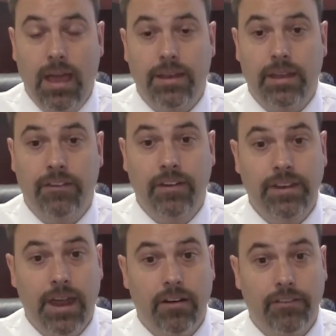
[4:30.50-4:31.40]
And if a
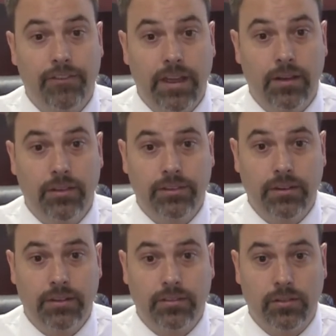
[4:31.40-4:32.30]
debtor fails to
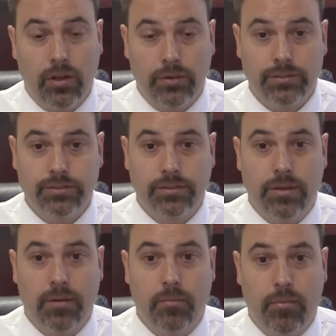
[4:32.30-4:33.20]
disclose
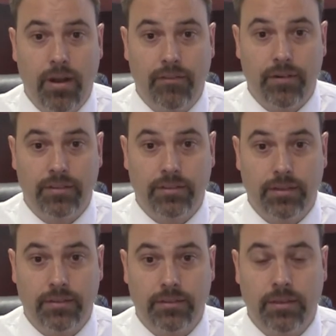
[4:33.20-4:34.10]

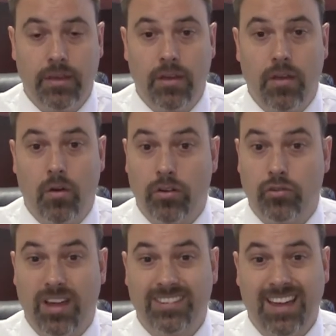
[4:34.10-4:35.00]
preferences or
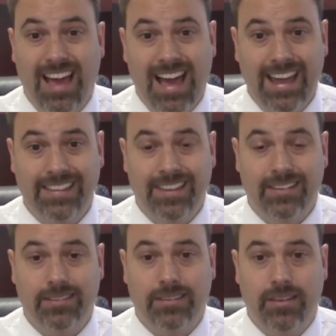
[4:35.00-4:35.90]
tries to hide
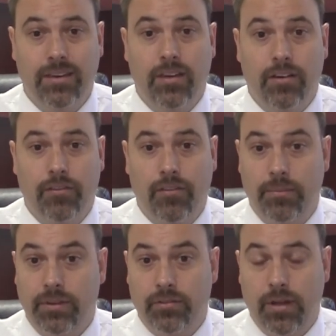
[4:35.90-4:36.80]
this
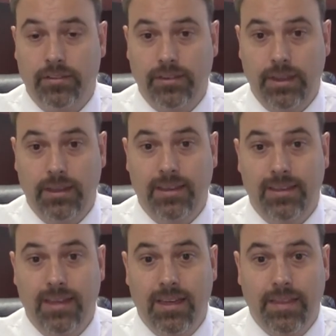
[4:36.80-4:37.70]
from the trustee
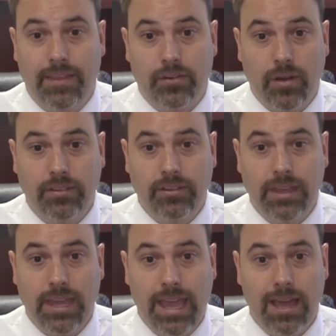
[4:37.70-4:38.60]

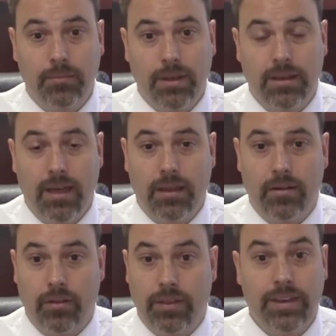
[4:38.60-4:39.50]
can be
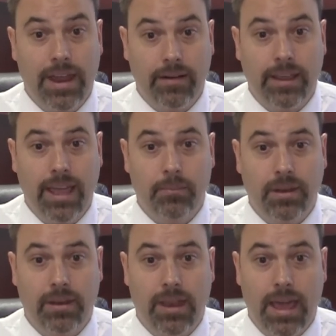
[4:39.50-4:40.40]
the debtor can be
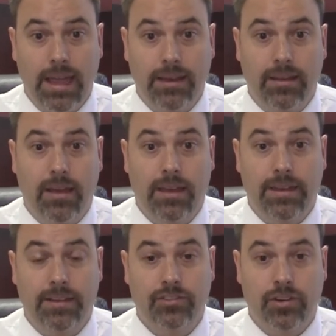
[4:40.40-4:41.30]
denied a
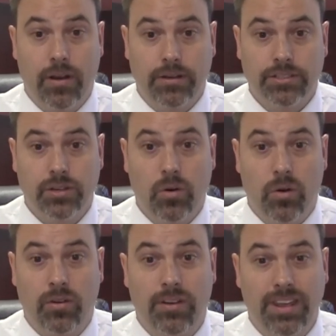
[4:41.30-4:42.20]
discharge
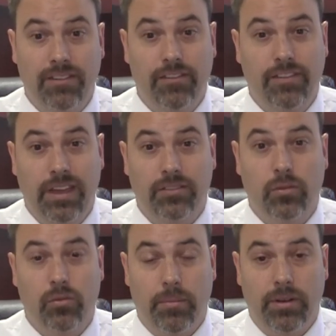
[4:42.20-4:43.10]
or could even face
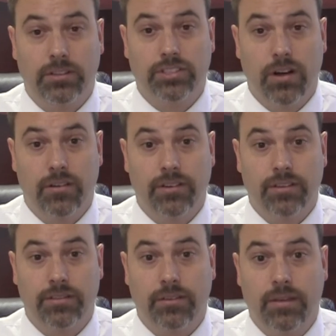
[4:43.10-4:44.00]
criminal
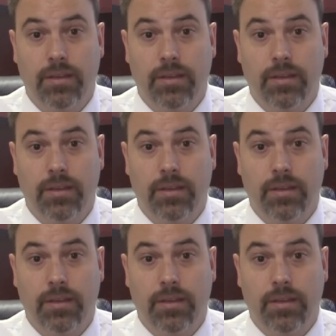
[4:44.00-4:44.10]
charges.